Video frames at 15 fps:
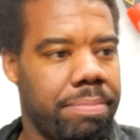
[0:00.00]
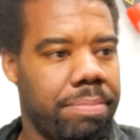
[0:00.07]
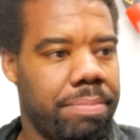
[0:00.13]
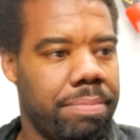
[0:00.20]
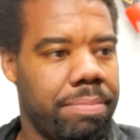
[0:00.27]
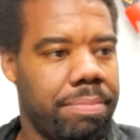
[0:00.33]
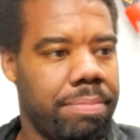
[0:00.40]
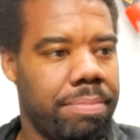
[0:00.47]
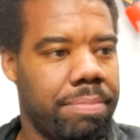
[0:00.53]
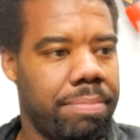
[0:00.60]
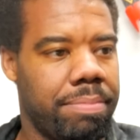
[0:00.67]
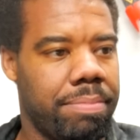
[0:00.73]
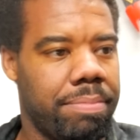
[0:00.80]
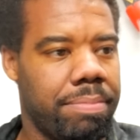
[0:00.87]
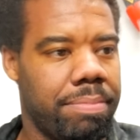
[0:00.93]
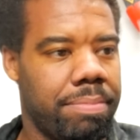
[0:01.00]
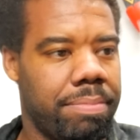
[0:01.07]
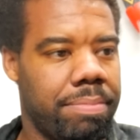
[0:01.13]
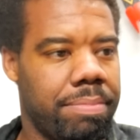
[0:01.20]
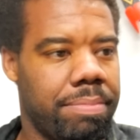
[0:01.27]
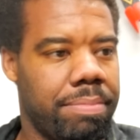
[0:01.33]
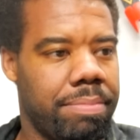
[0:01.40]

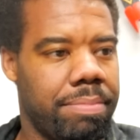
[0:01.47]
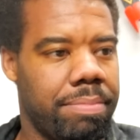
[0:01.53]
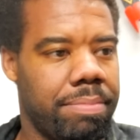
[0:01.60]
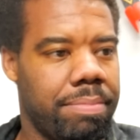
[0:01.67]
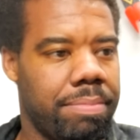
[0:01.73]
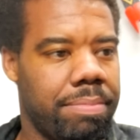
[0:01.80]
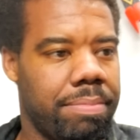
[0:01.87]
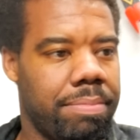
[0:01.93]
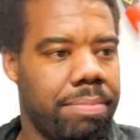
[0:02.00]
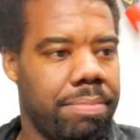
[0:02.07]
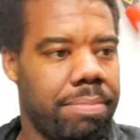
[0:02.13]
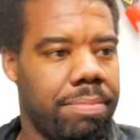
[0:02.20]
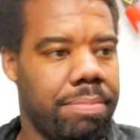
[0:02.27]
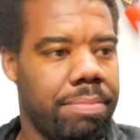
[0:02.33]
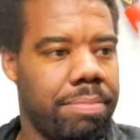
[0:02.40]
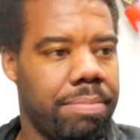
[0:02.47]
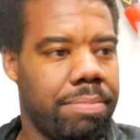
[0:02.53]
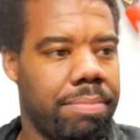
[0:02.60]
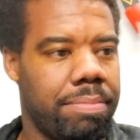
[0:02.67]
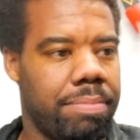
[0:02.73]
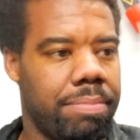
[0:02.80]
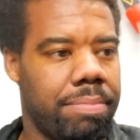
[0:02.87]

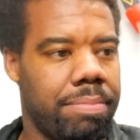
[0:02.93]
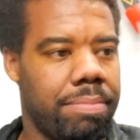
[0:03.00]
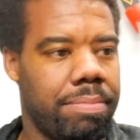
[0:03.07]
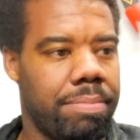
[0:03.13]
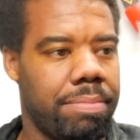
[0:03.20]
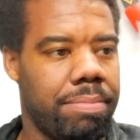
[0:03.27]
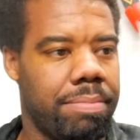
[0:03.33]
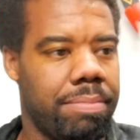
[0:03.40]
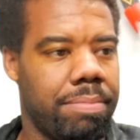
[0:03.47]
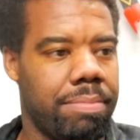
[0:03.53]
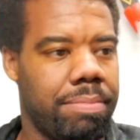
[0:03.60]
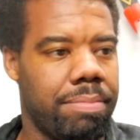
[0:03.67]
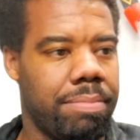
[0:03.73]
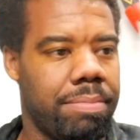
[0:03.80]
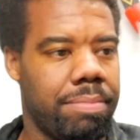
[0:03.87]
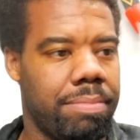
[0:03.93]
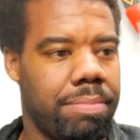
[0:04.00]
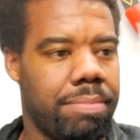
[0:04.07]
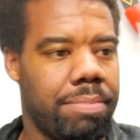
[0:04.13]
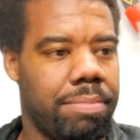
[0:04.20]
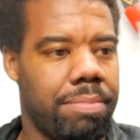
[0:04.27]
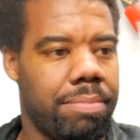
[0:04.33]

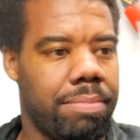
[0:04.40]
No words are spoken by the person on screen.